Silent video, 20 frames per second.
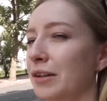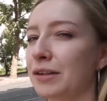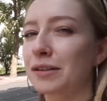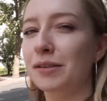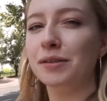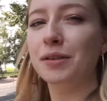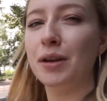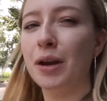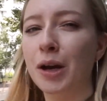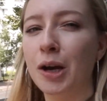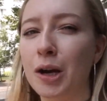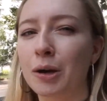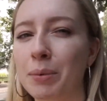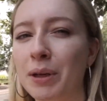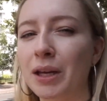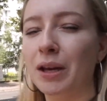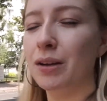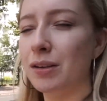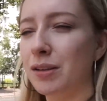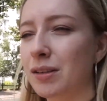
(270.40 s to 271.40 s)
So
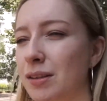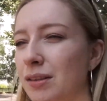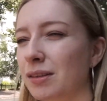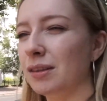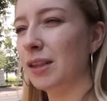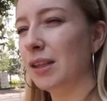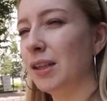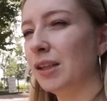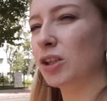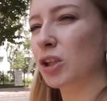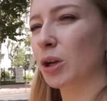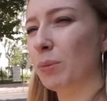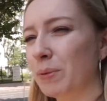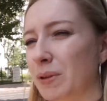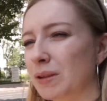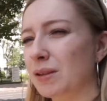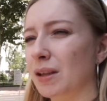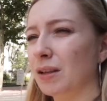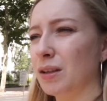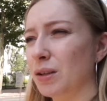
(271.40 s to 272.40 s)
because the shopping
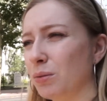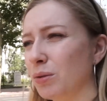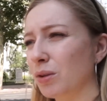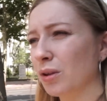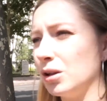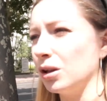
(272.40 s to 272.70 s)
centre was